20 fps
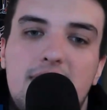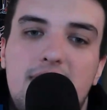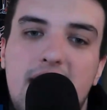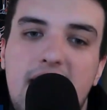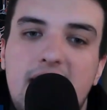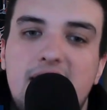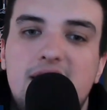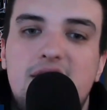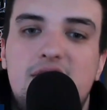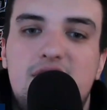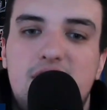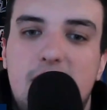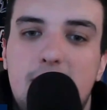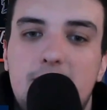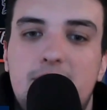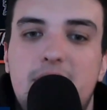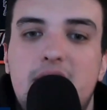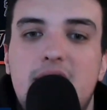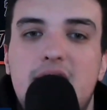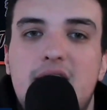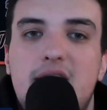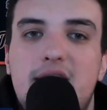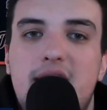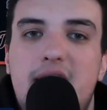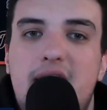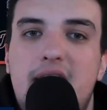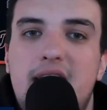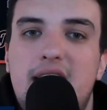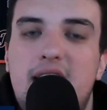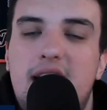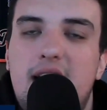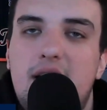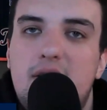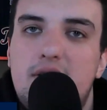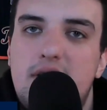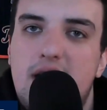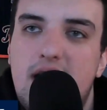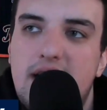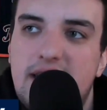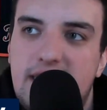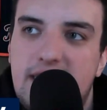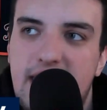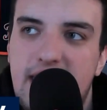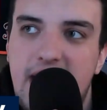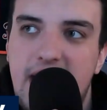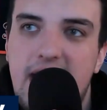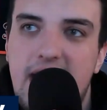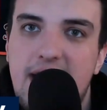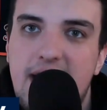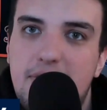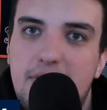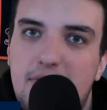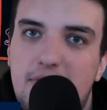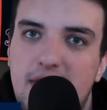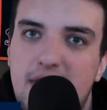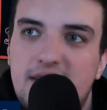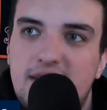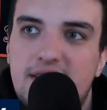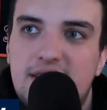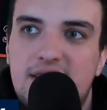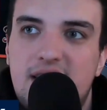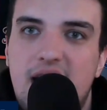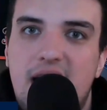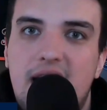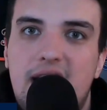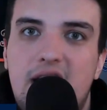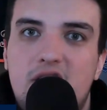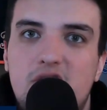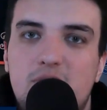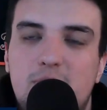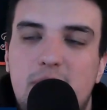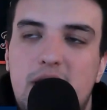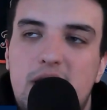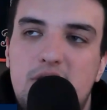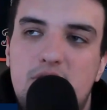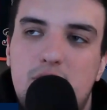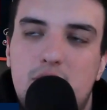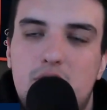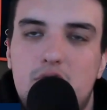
that is something that, again, I think Scott Harris played into.